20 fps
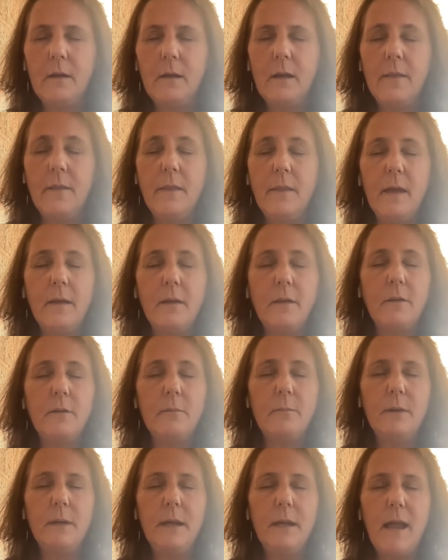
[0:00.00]
And that
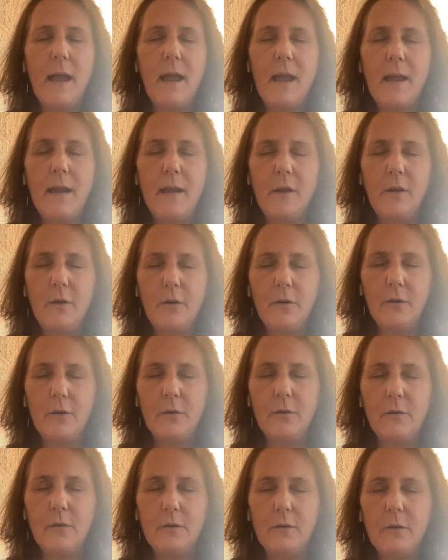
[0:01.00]
can be anger,
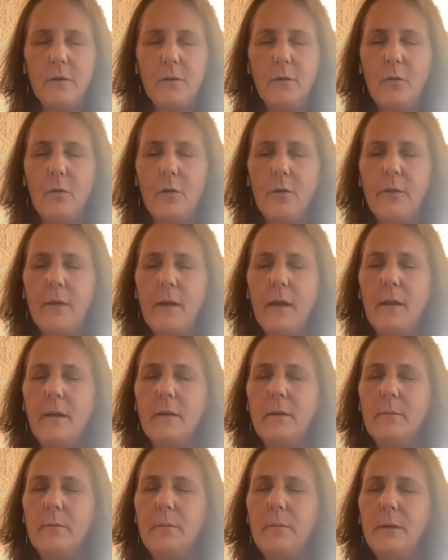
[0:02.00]
or that
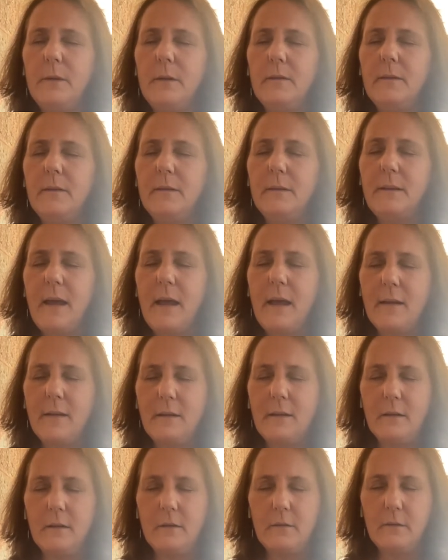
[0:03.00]
can be
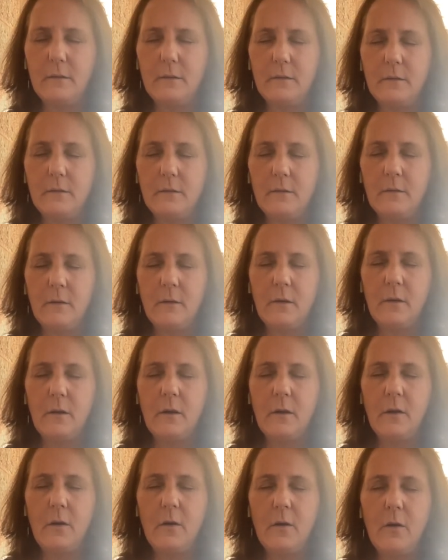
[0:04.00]
sadness,
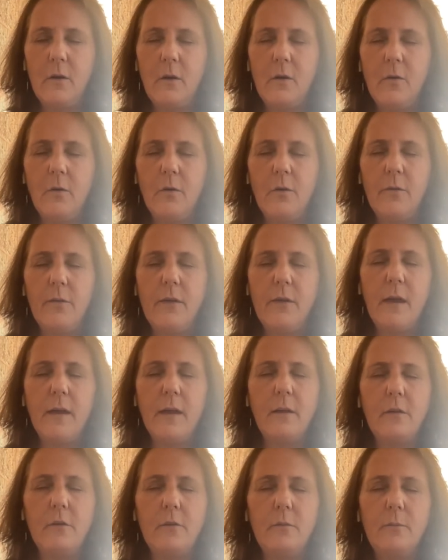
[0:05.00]
or
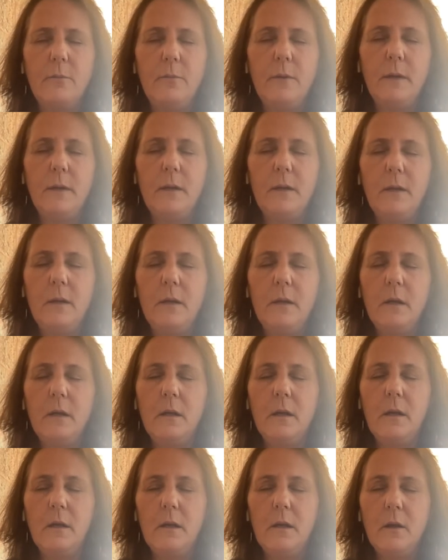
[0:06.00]
that could be
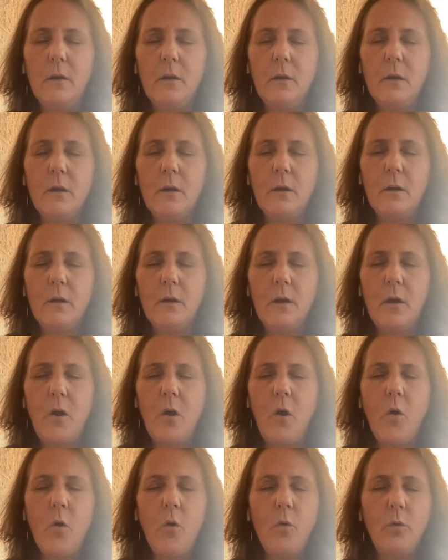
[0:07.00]

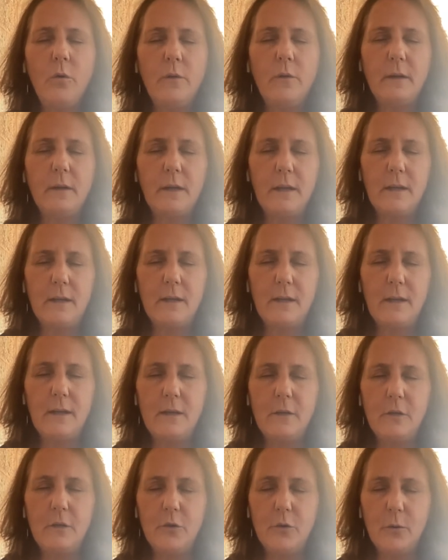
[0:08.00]
holding it
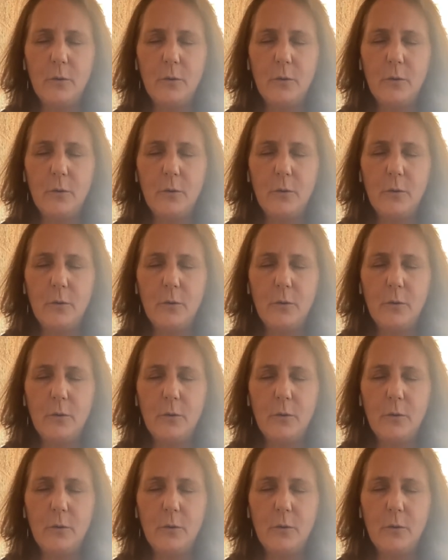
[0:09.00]
in,